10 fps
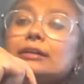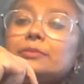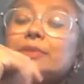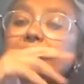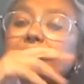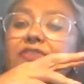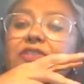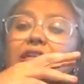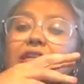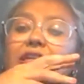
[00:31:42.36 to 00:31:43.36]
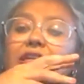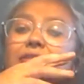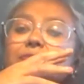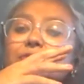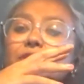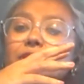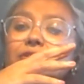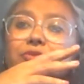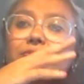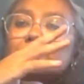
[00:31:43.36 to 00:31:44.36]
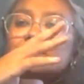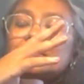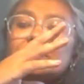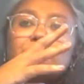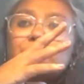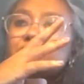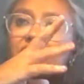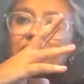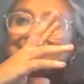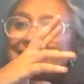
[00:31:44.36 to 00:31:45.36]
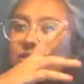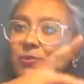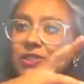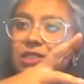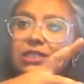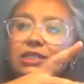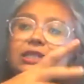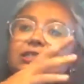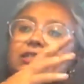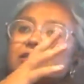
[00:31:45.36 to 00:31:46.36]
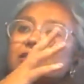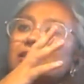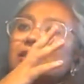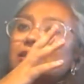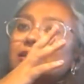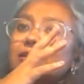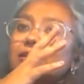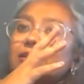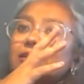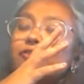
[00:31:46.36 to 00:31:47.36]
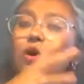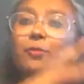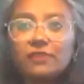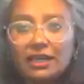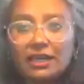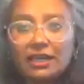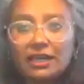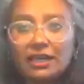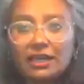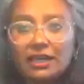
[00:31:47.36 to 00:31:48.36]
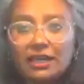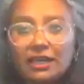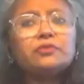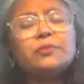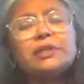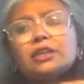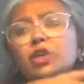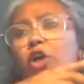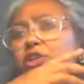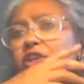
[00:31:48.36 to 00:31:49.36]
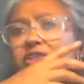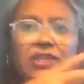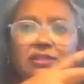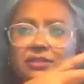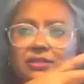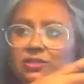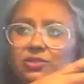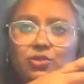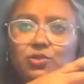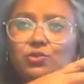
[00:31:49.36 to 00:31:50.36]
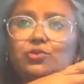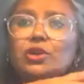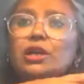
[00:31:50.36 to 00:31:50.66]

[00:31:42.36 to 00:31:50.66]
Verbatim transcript: believes that, you know, there is no such thing as sex work. It is a form of violence against women, and women cannot consent to